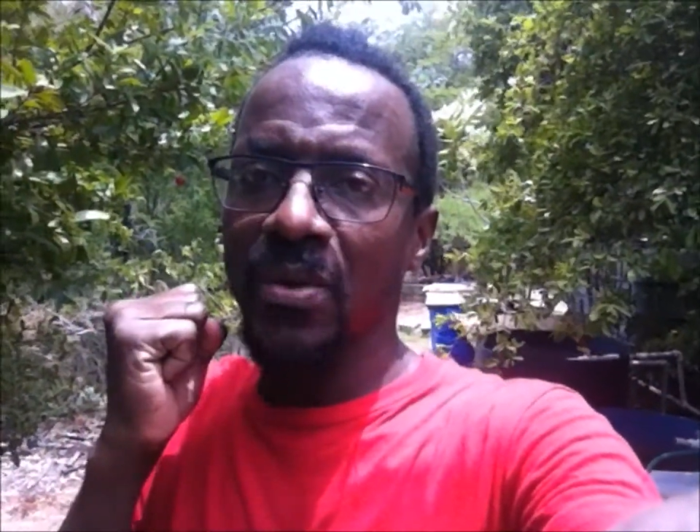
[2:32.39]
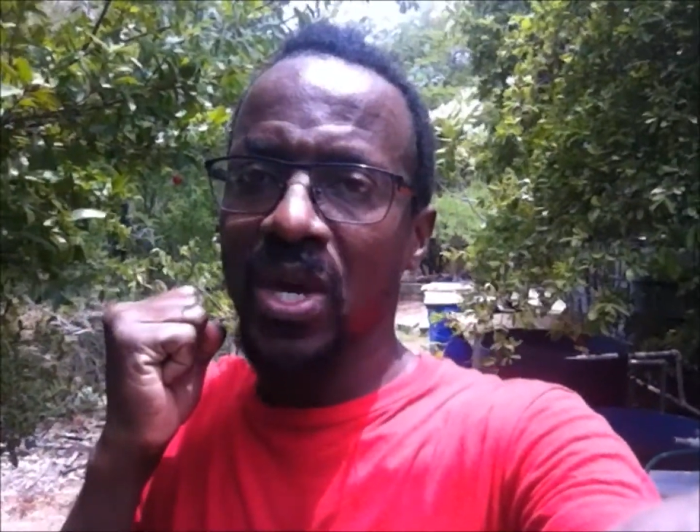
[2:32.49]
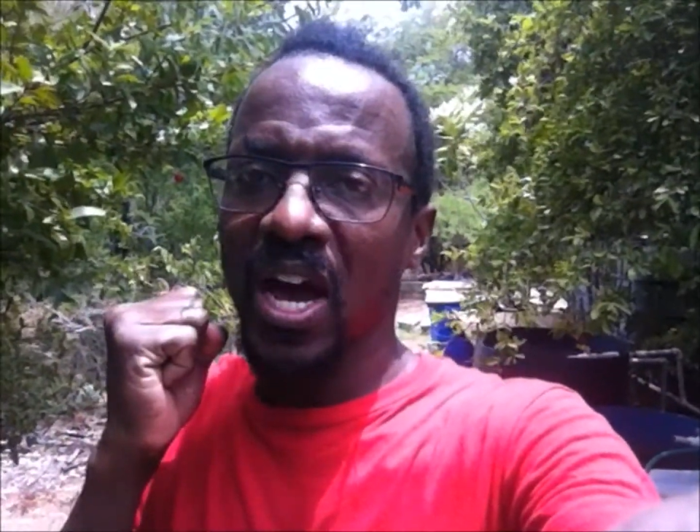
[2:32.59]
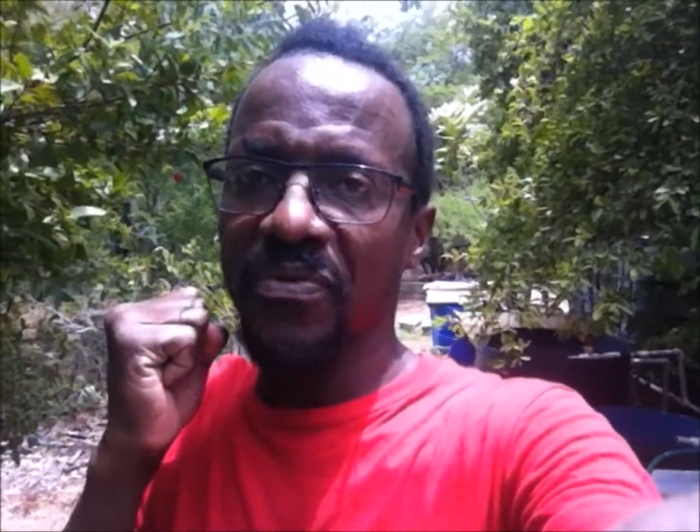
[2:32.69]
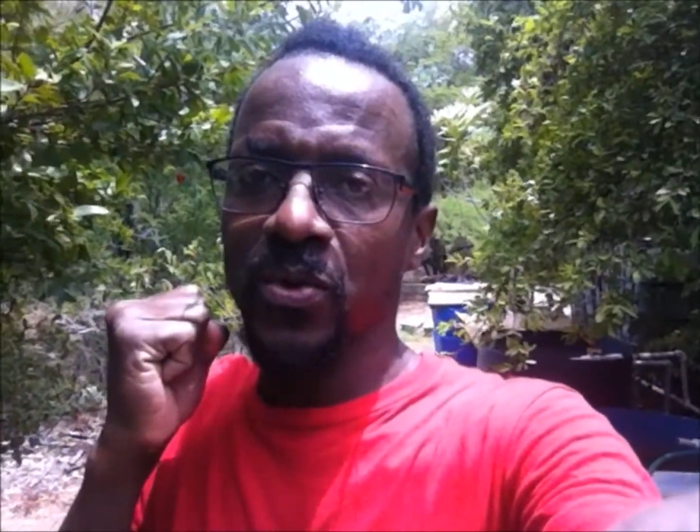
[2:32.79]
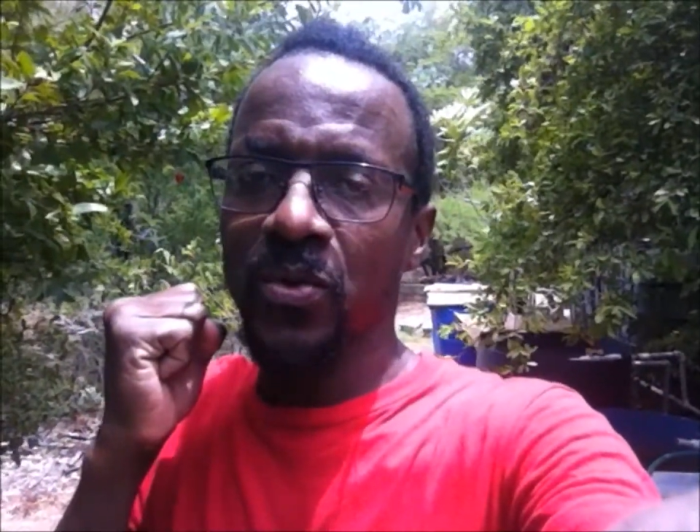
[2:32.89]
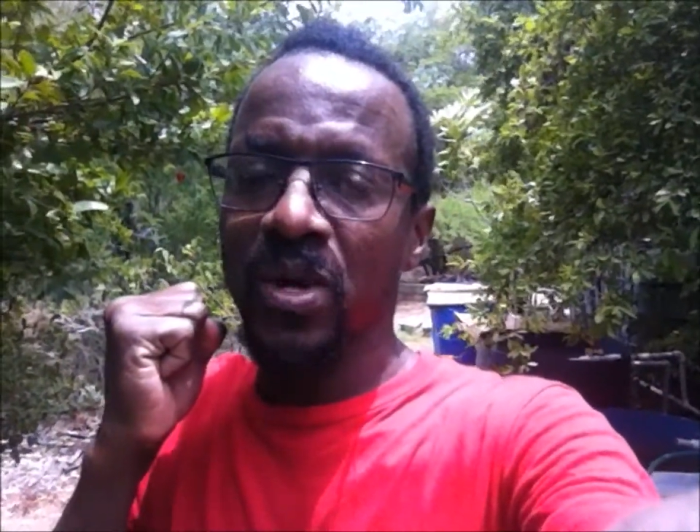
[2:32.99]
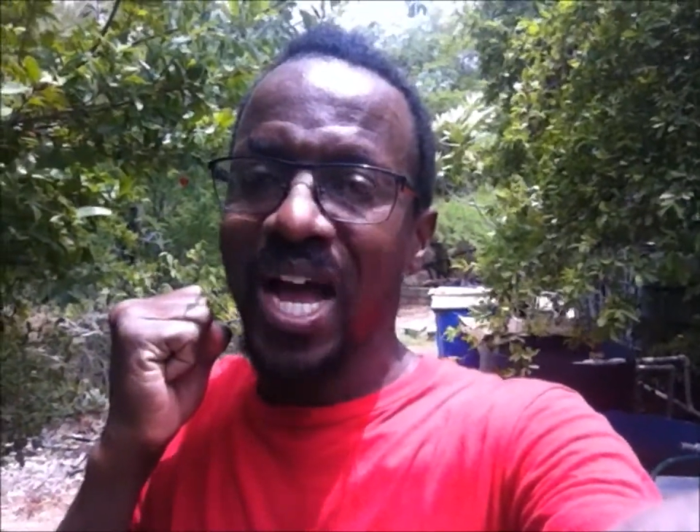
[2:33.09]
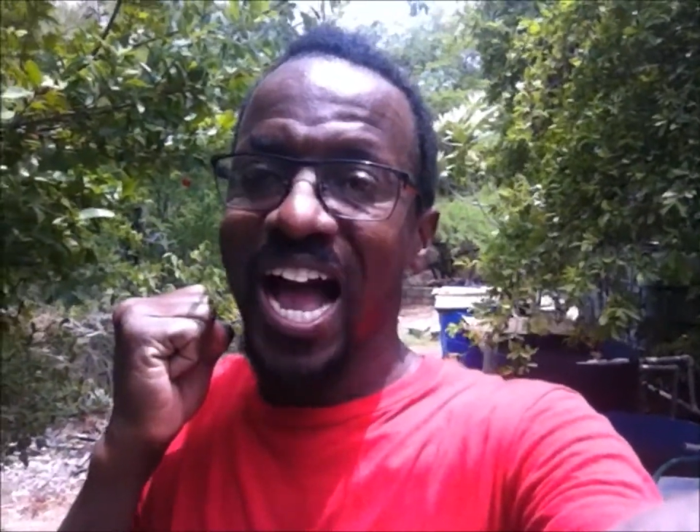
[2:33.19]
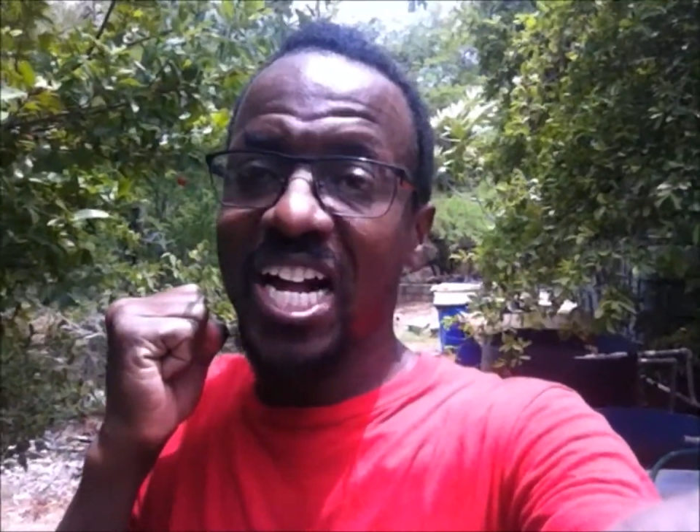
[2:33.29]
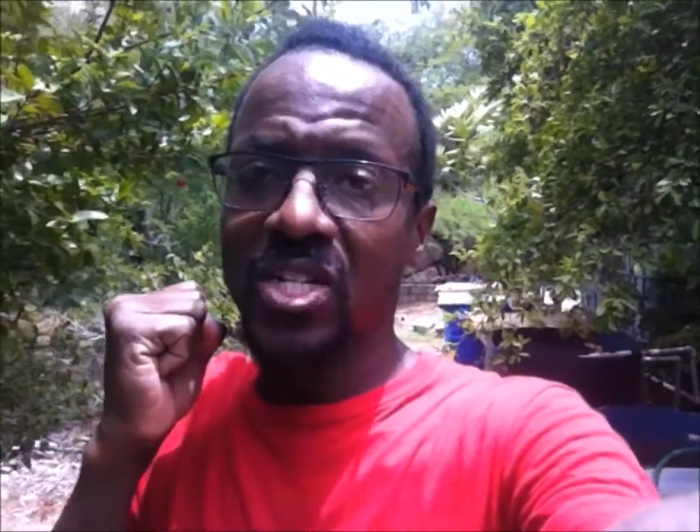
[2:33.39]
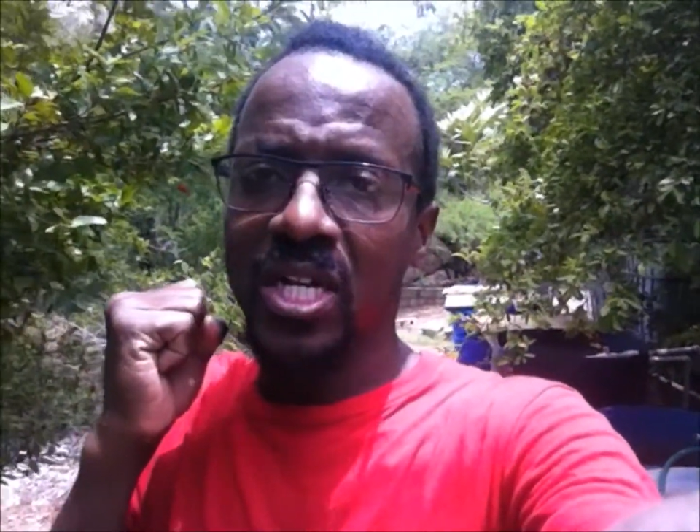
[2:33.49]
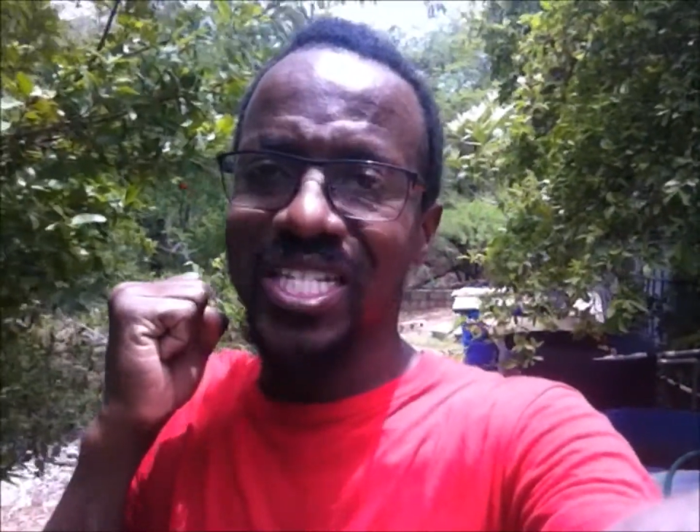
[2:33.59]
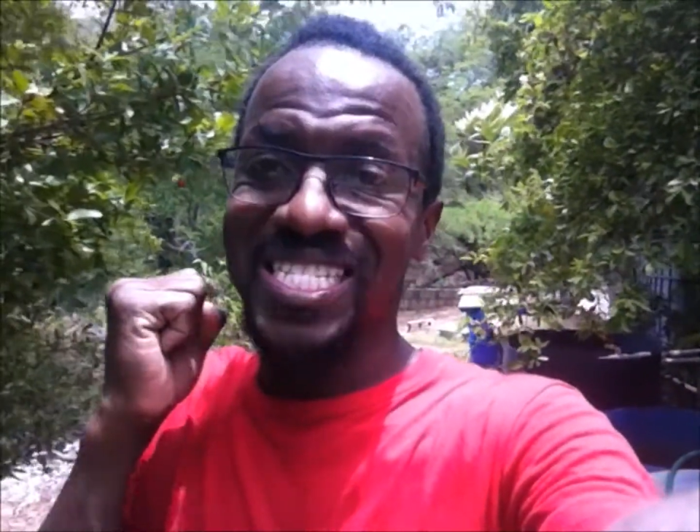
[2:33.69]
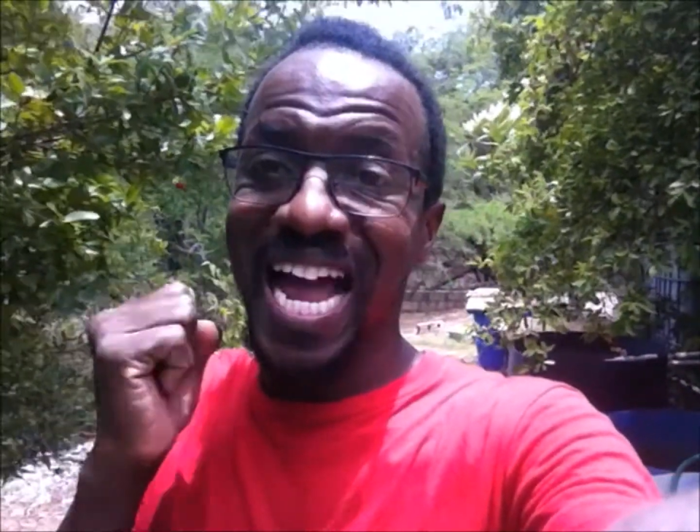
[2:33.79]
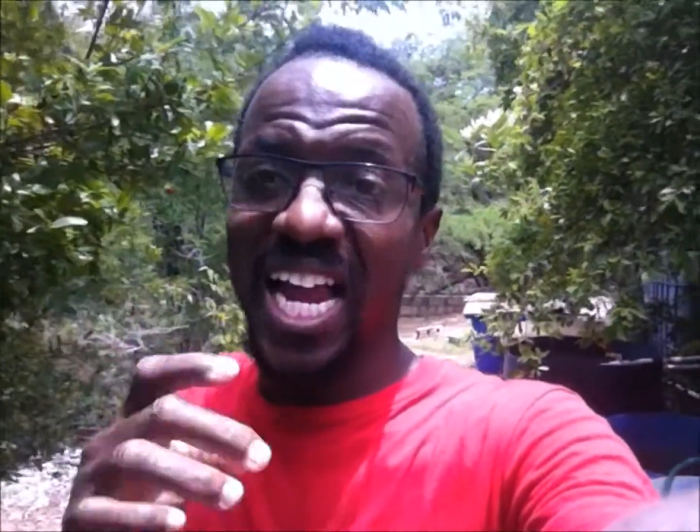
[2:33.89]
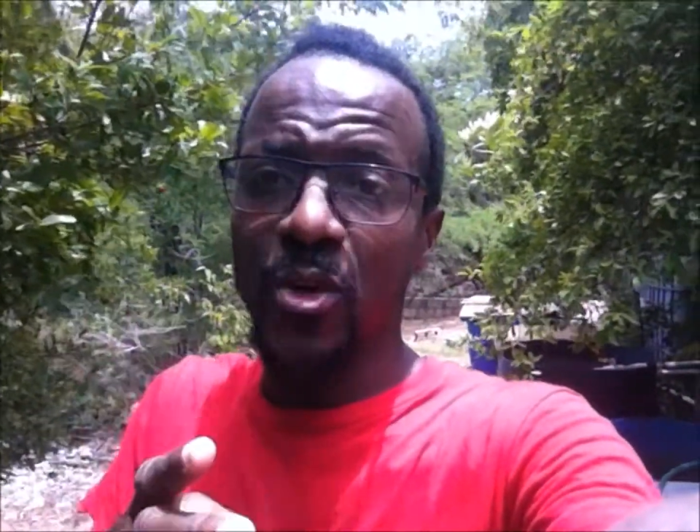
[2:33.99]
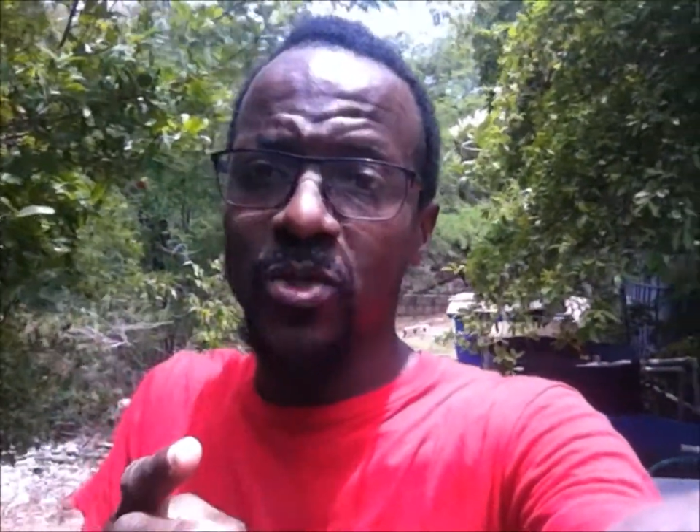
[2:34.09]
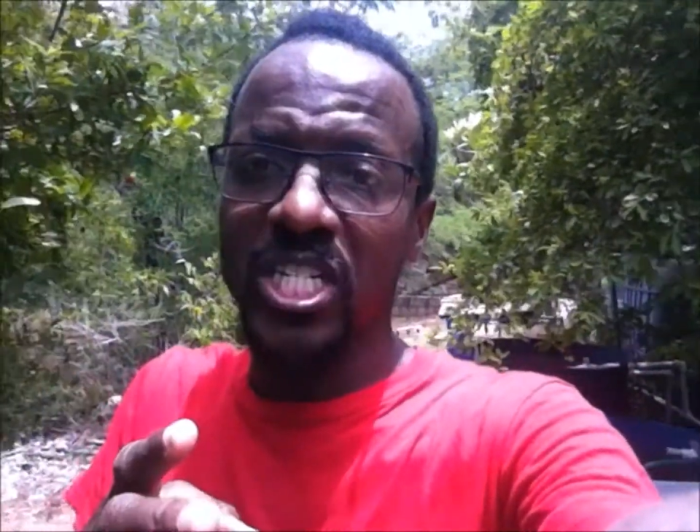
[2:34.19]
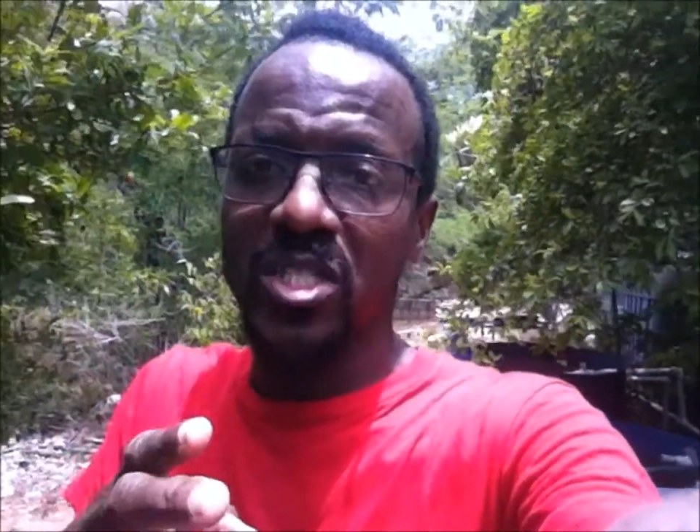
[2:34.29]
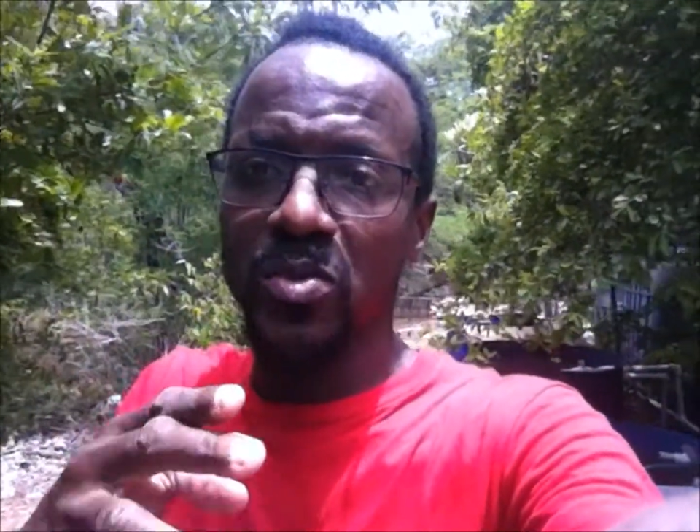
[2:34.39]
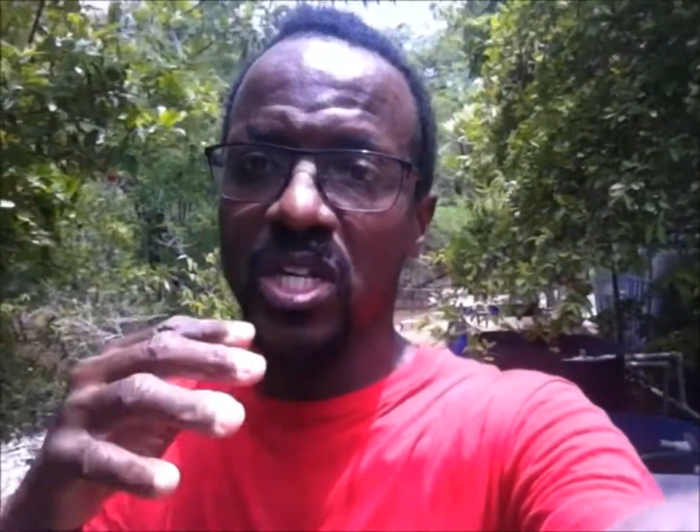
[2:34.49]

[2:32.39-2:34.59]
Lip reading: You have to actually dilute it,